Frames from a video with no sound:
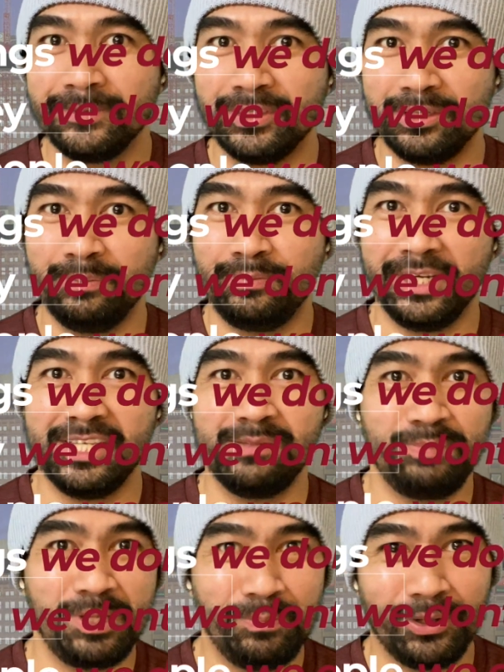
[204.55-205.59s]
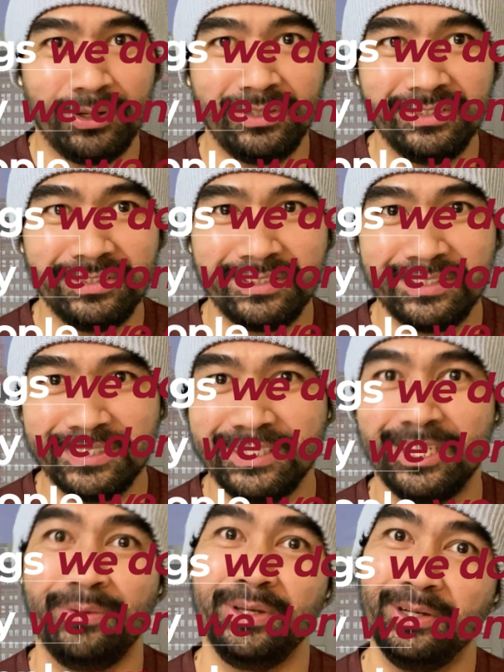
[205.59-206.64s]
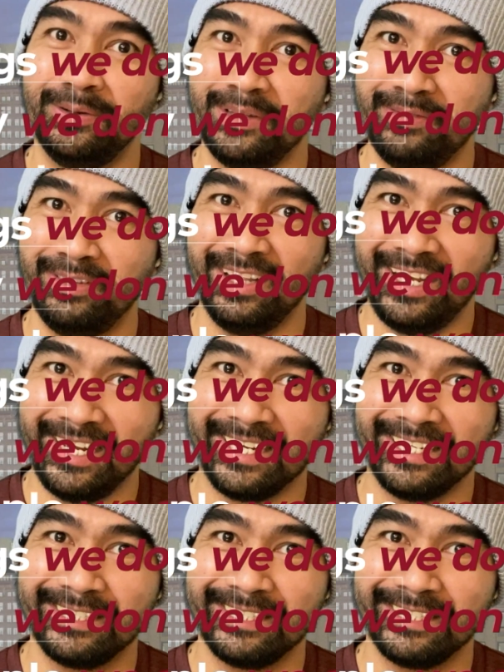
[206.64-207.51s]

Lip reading: to impress people that we don't even like.